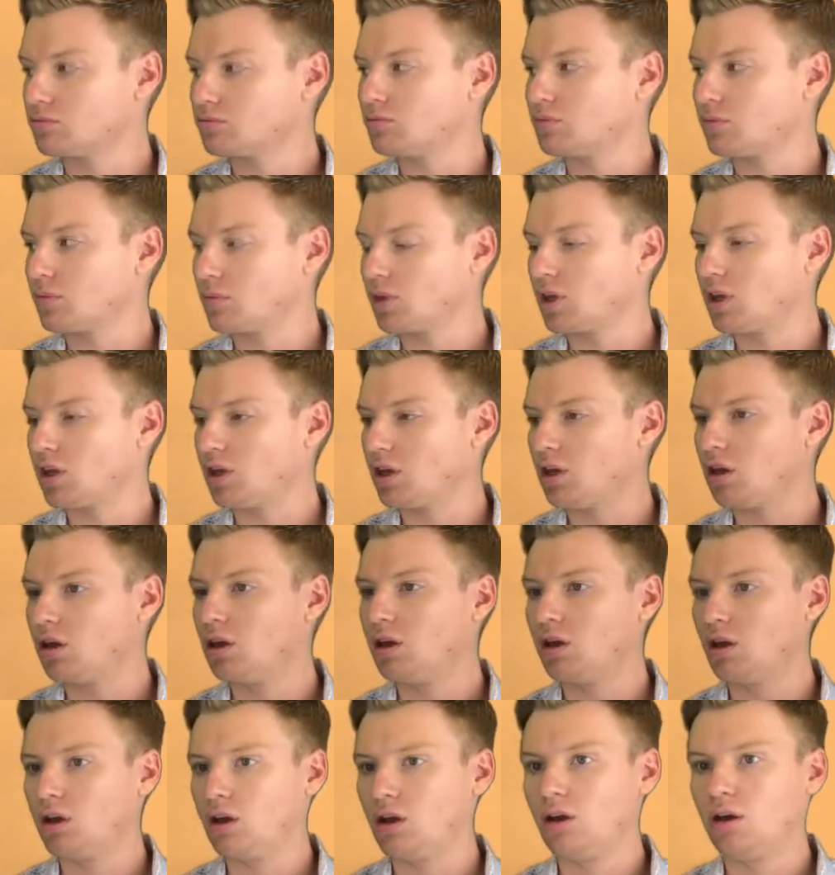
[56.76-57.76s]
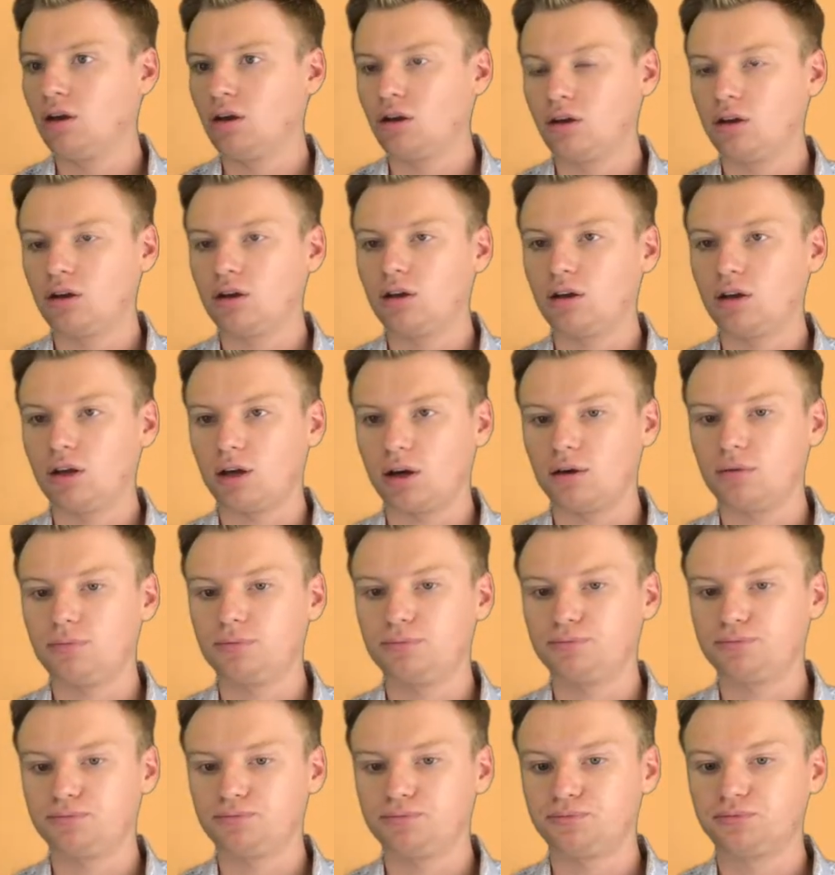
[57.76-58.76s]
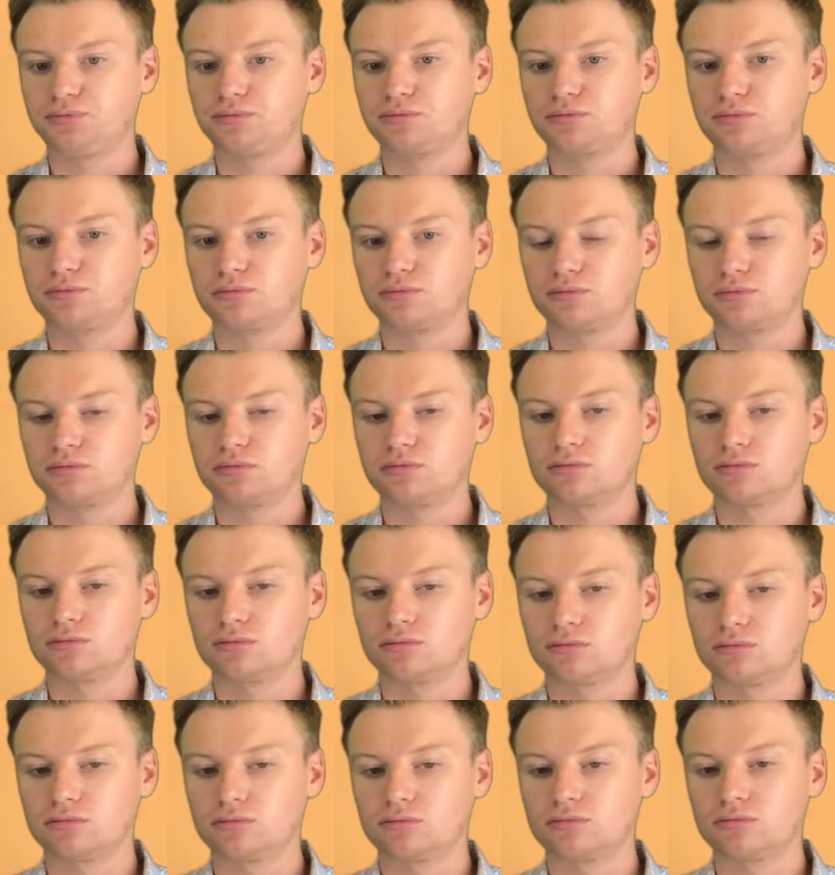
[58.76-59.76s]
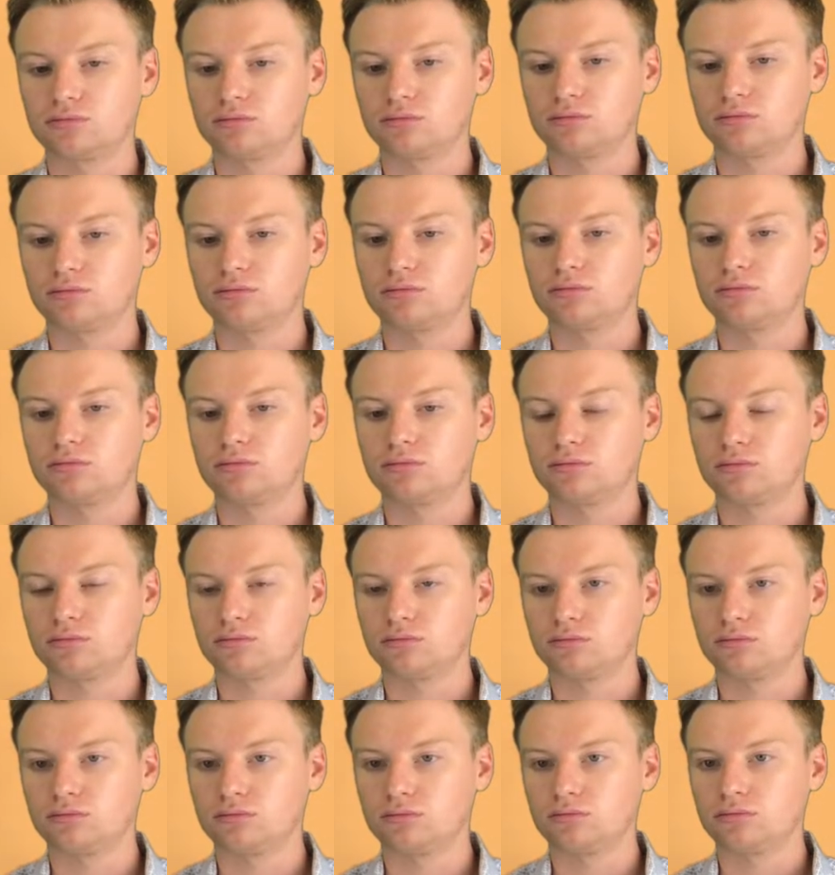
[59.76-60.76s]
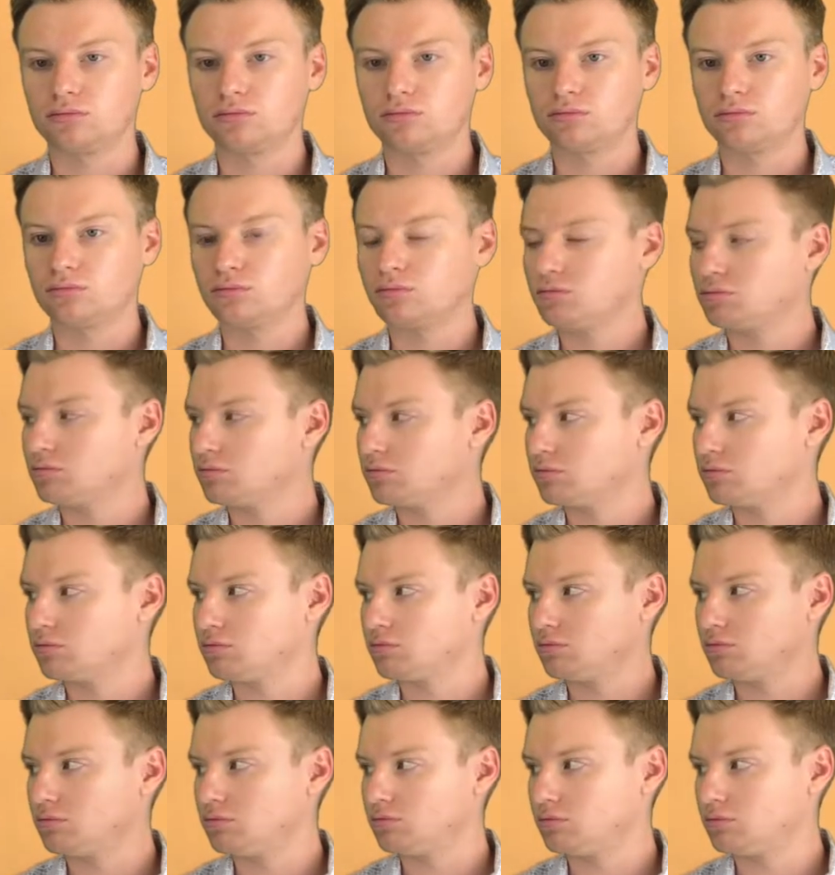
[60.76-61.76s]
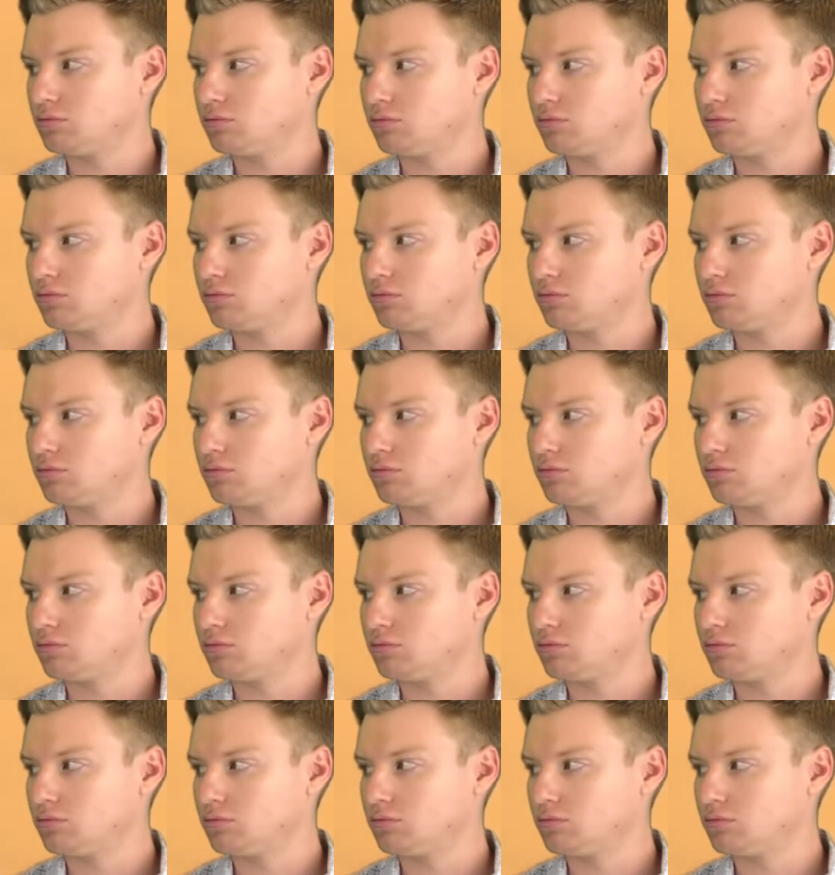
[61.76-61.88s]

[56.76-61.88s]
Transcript: This person isn't speaking.